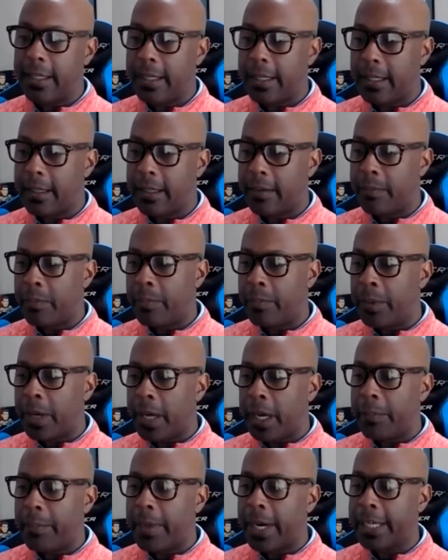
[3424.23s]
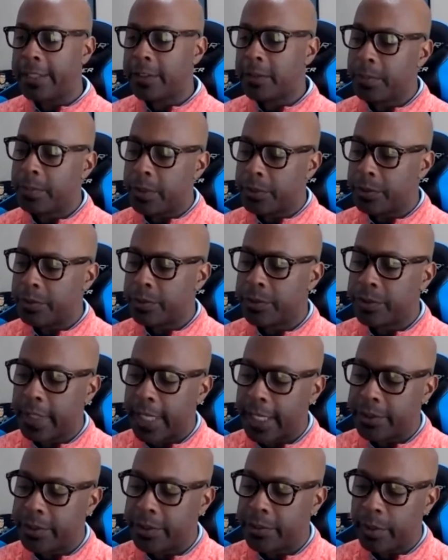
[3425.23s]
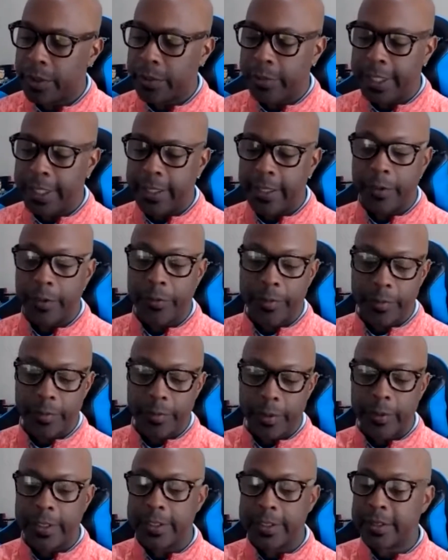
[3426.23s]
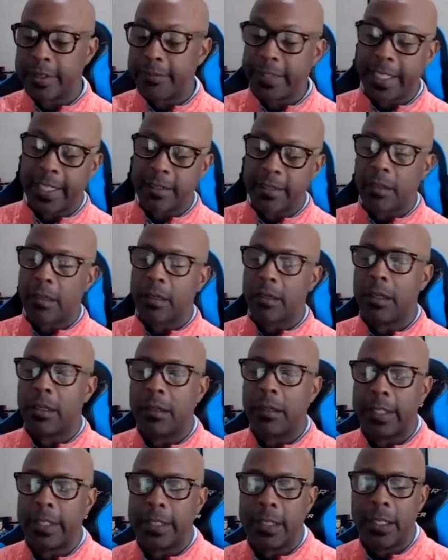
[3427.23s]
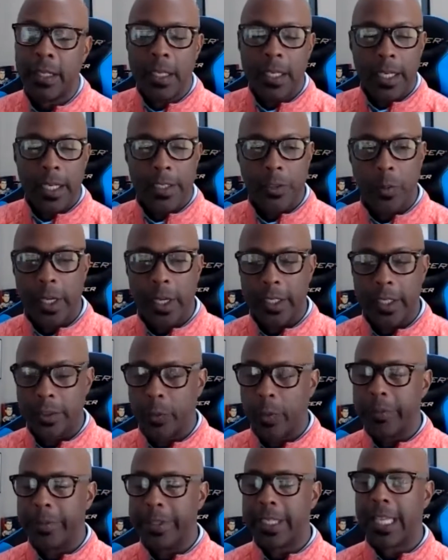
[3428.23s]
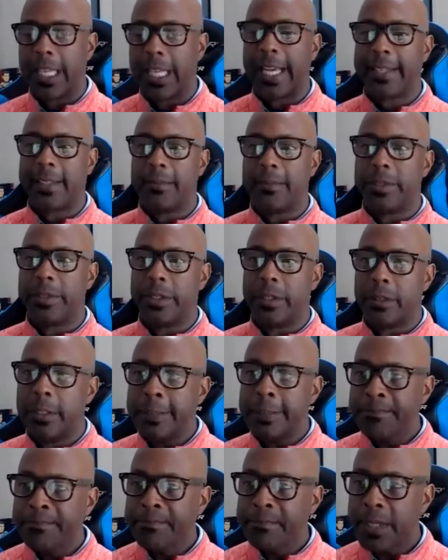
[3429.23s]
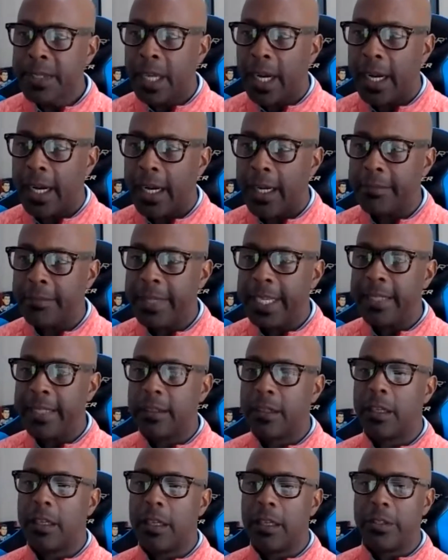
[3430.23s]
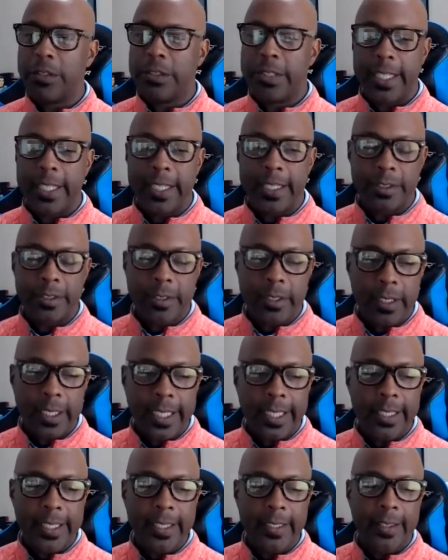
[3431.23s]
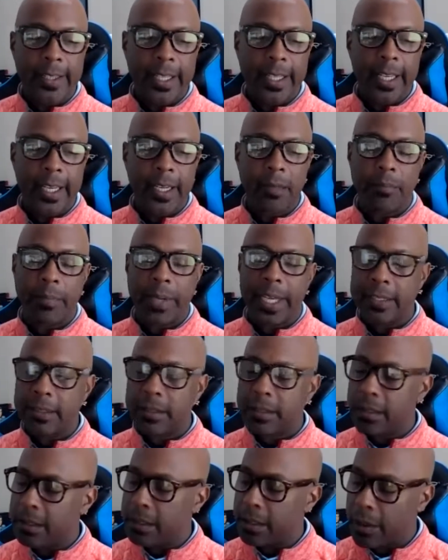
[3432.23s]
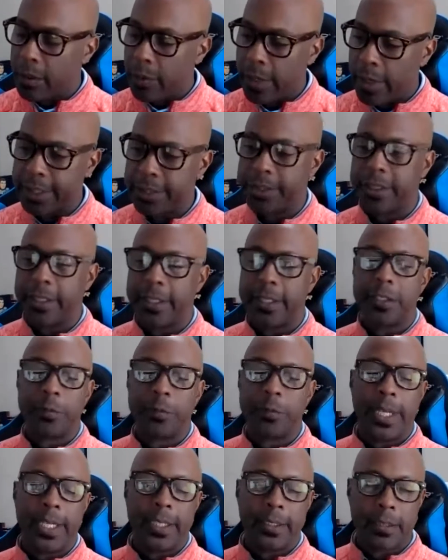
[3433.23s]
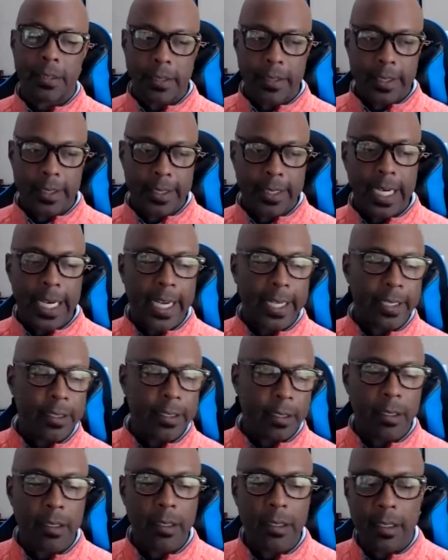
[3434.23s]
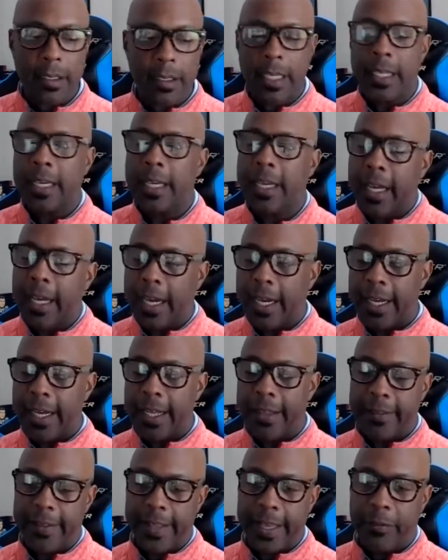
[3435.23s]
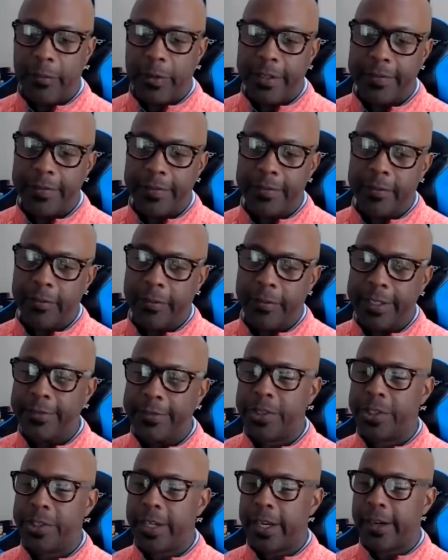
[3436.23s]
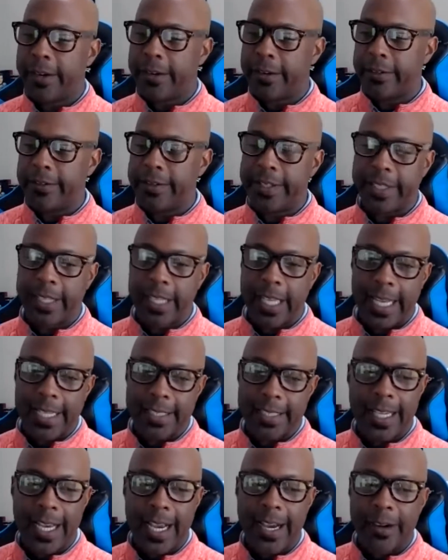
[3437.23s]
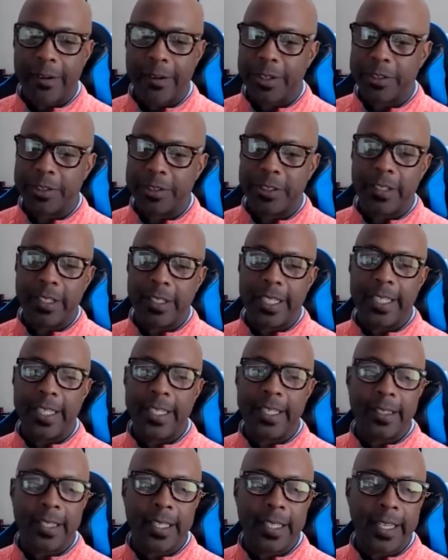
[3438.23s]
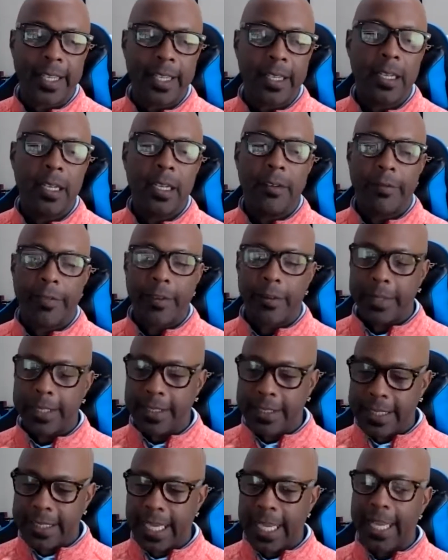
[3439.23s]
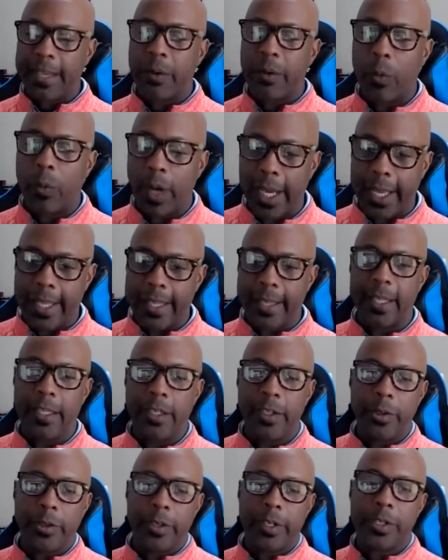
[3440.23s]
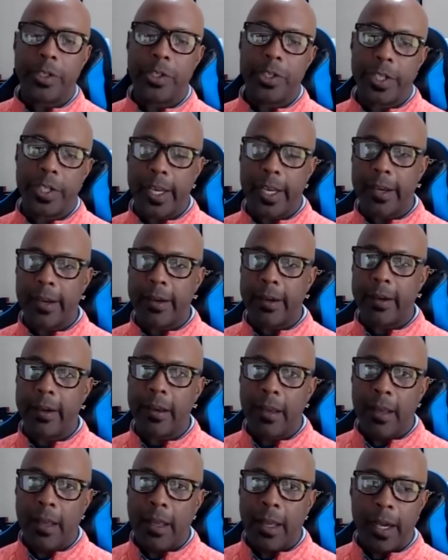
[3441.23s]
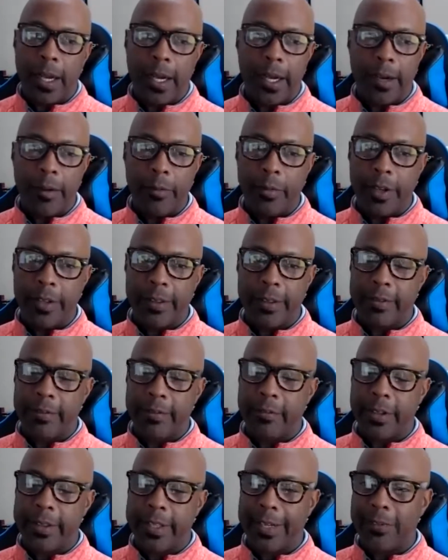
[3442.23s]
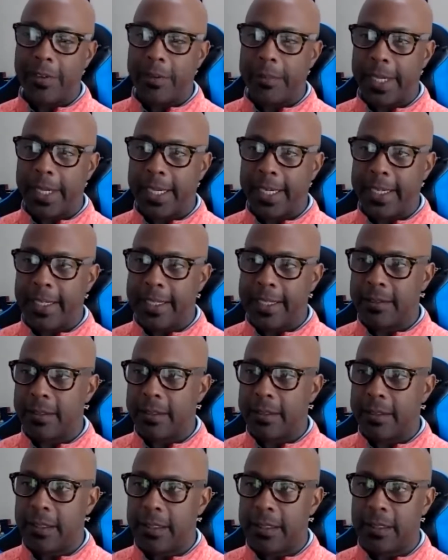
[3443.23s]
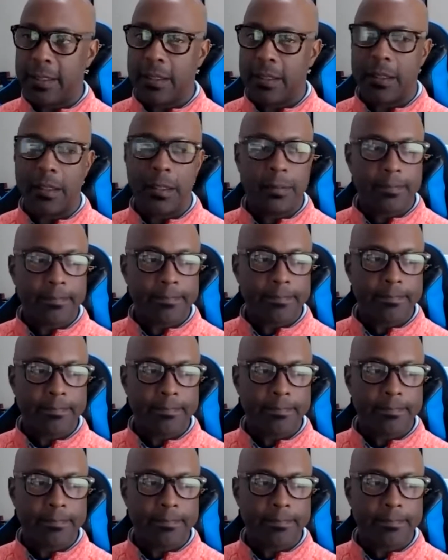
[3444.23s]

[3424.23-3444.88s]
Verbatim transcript: uh, a possible stretch where we go through and some things aren't going as well as we would like them to. Um, in closing, is there anything based on the questions, based on the dialogue uh, that we've we've shared over the last hour? Is there anything from a takeaway that you could share uh, with with everybody that's still on the call?